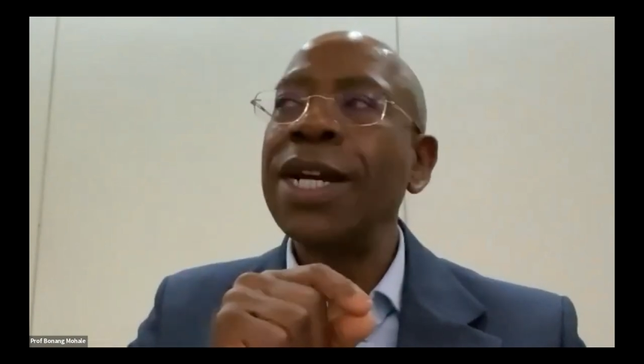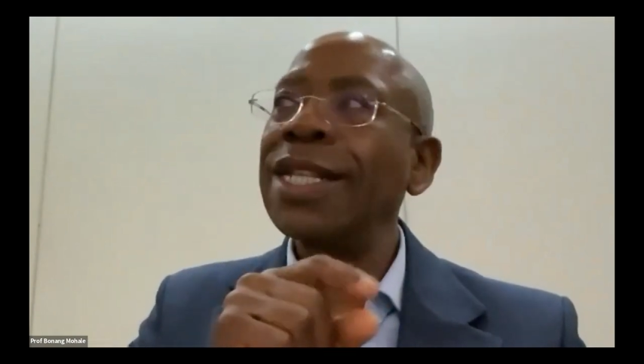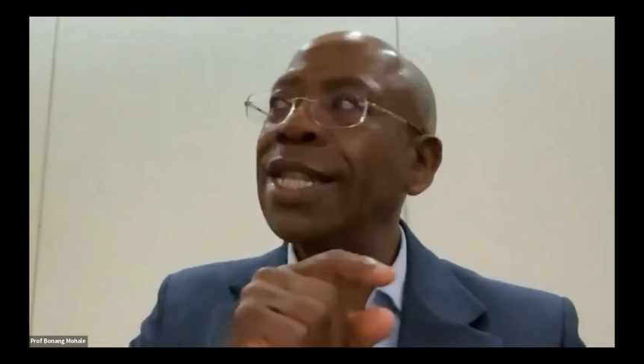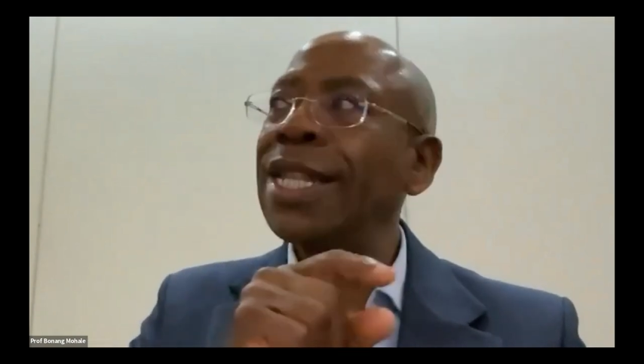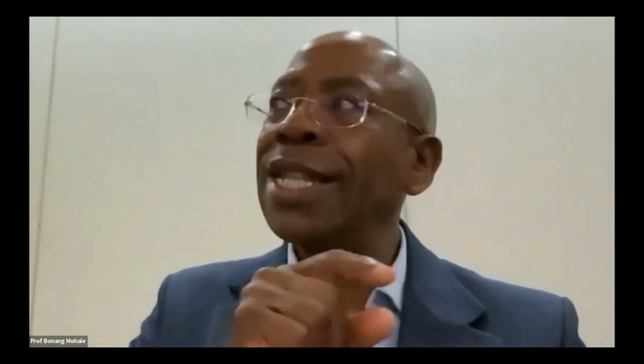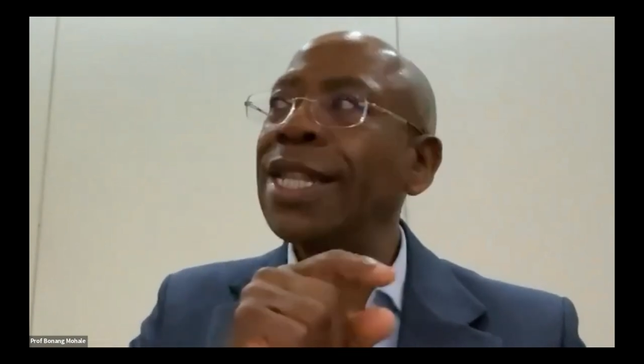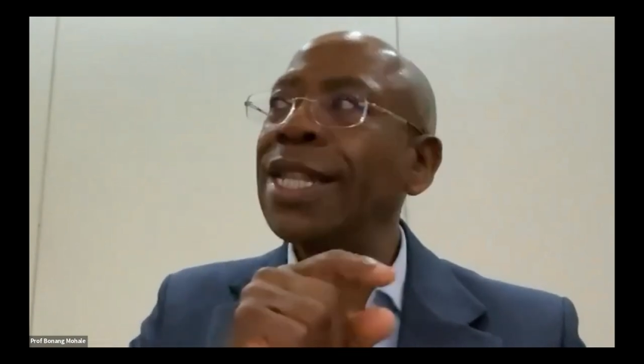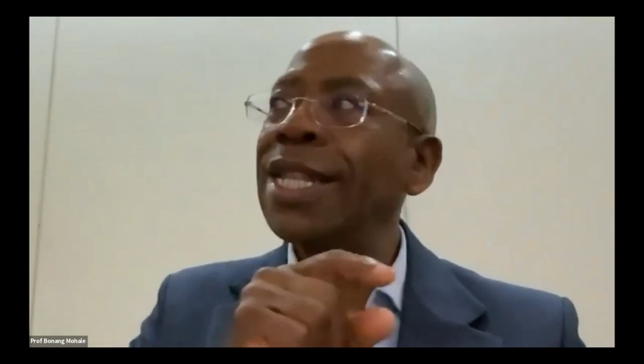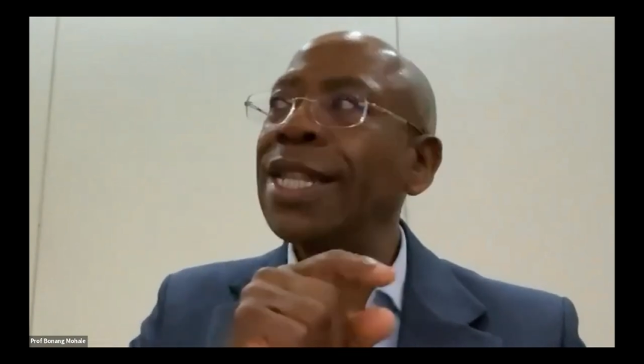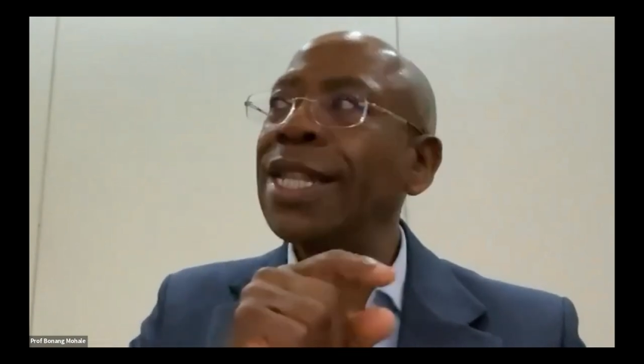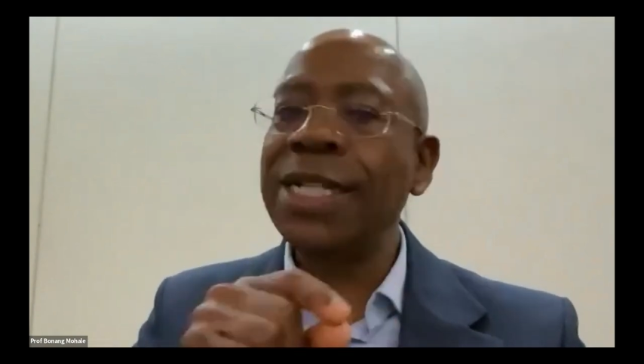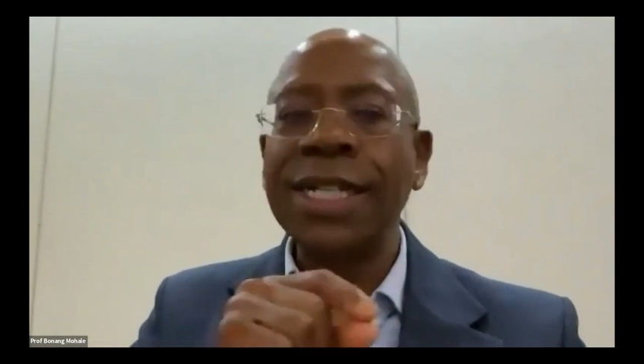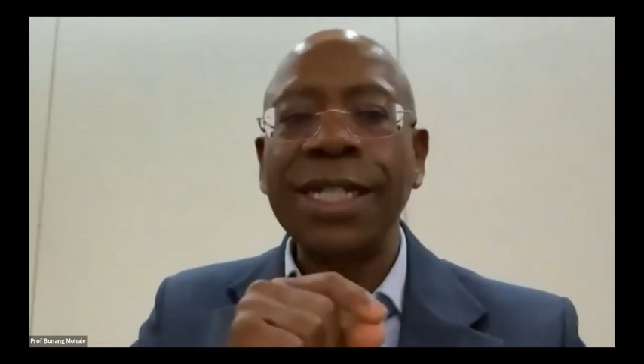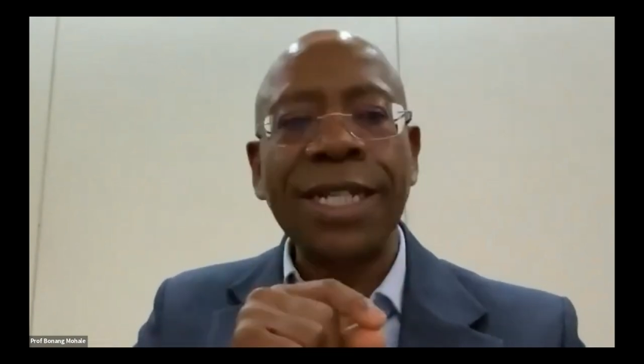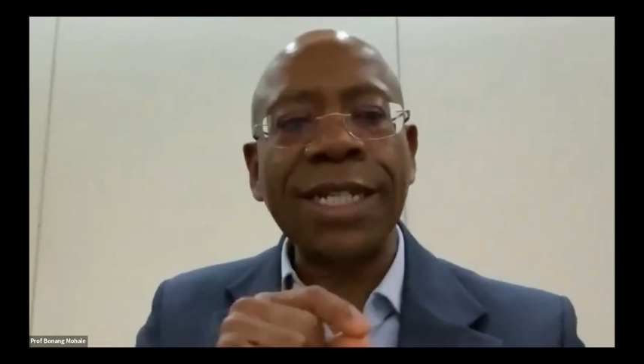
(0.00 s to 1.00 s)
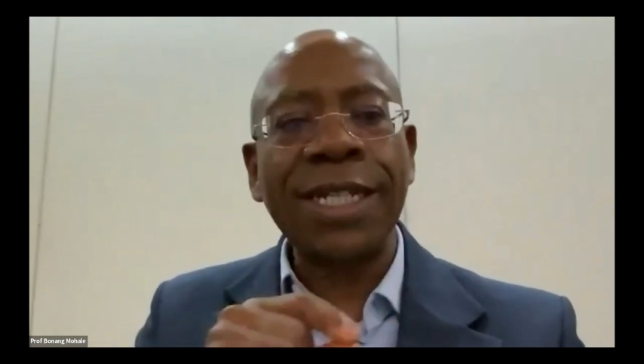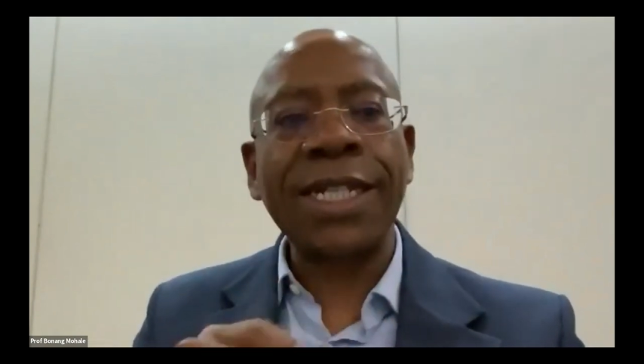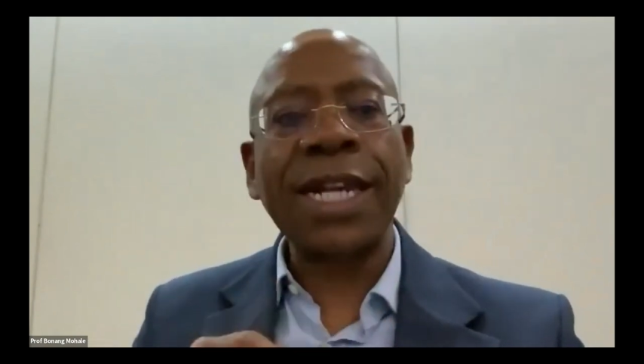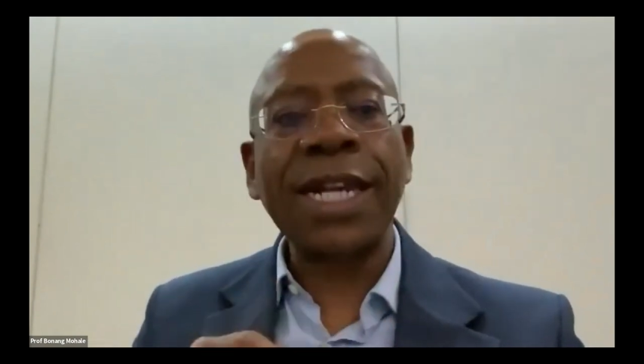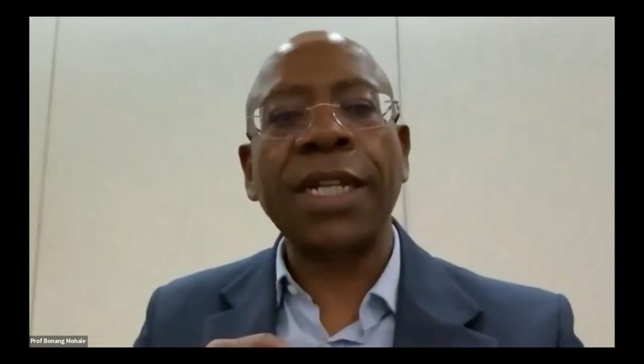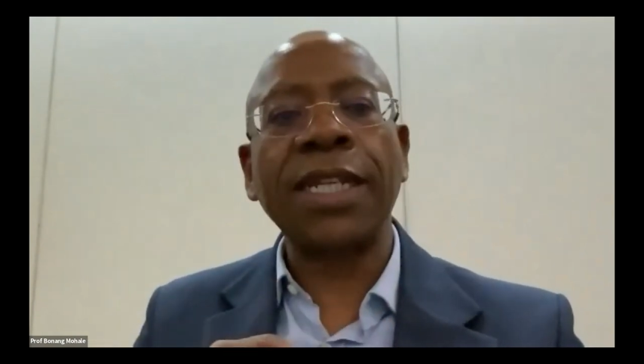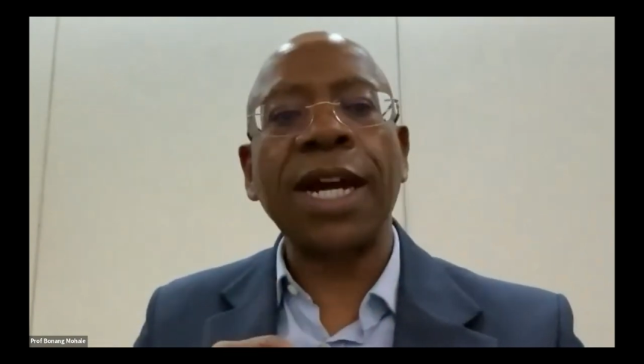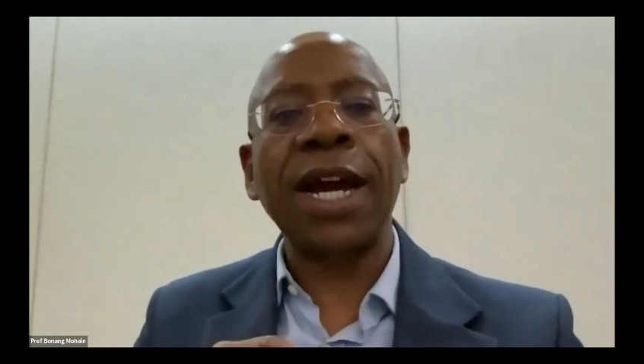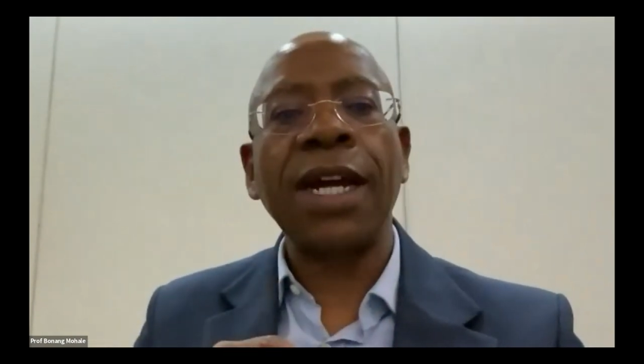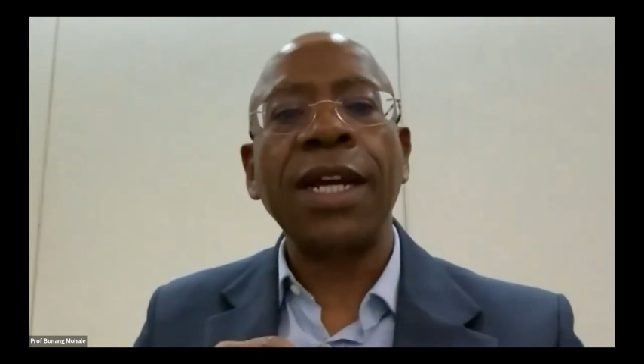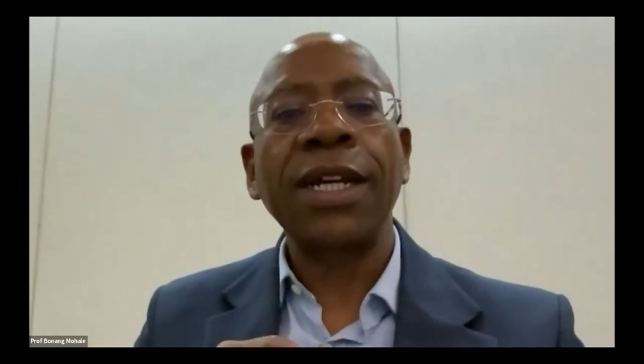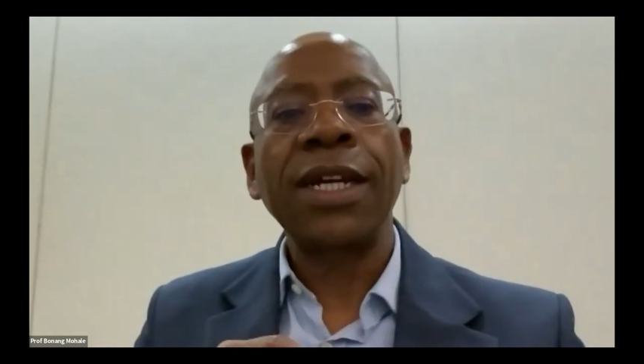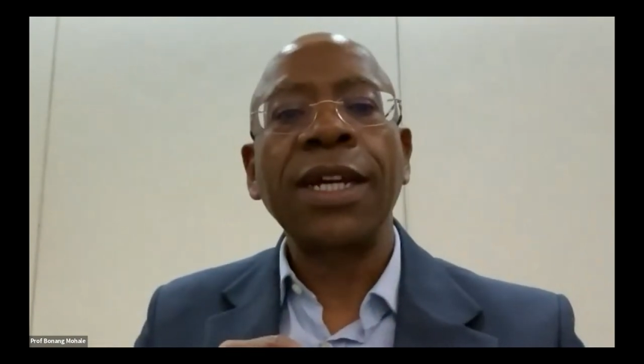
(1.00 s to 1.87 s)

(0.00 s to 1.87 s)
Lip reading: the electricity sector